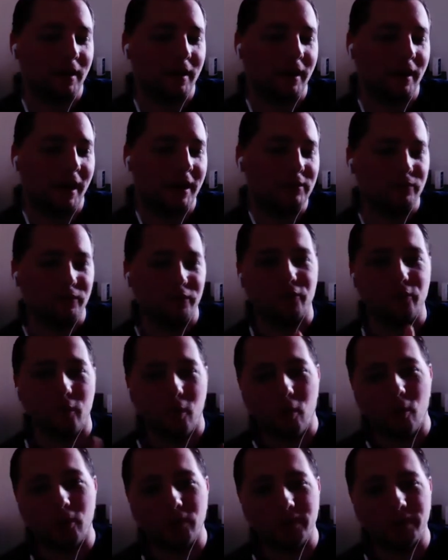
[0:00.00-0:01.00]
as we grew
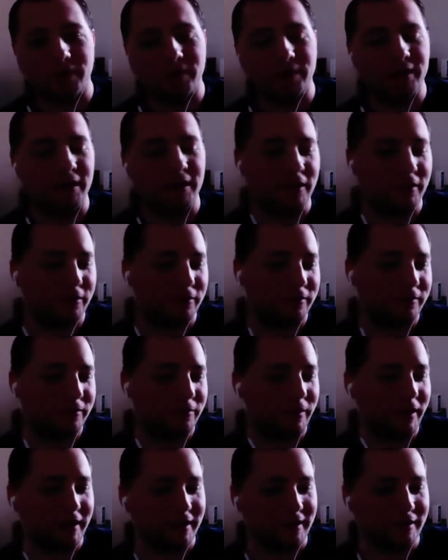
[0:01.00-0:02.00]
older,
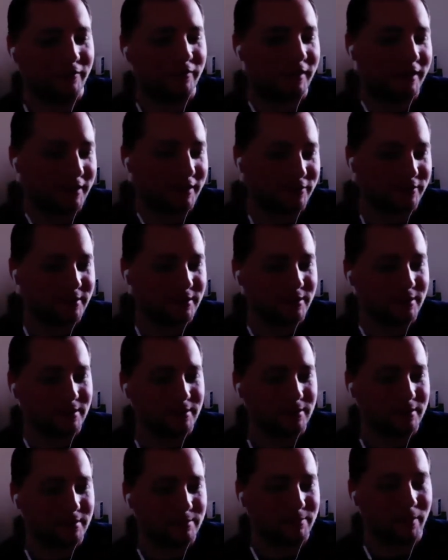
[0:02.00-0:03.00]
we had different
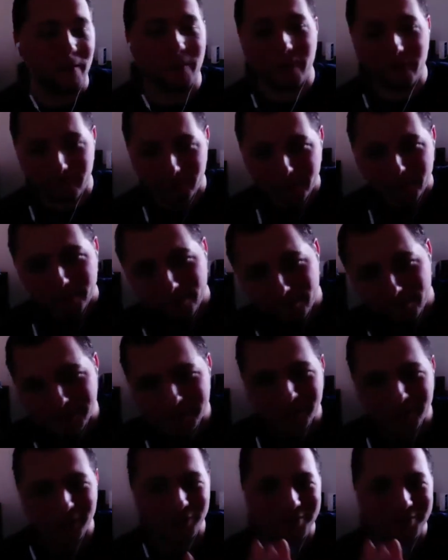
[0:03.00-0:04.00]
interests, primarily girls, it